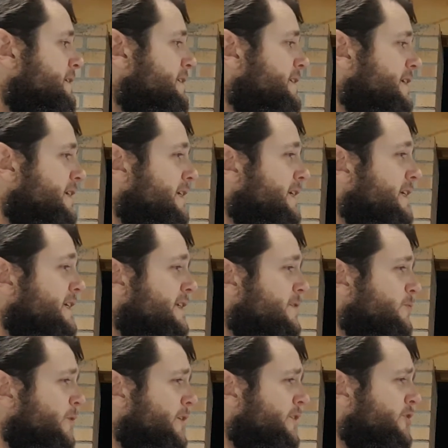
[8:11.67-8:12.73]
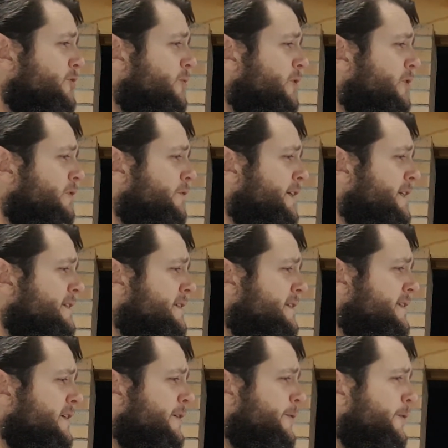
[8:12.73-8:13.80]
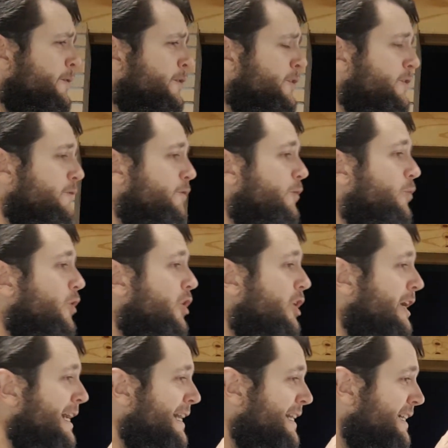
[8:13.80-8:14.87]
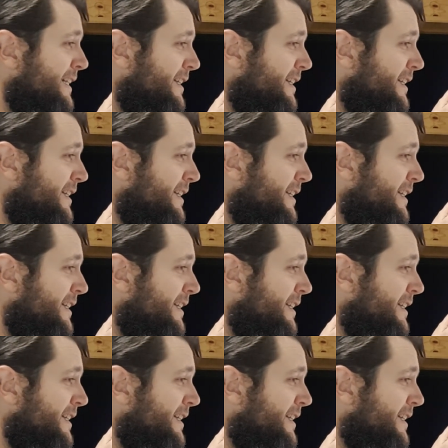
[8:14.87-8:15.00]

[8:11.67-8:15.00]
T is where the 12 ends, it's the equivalent of a Y,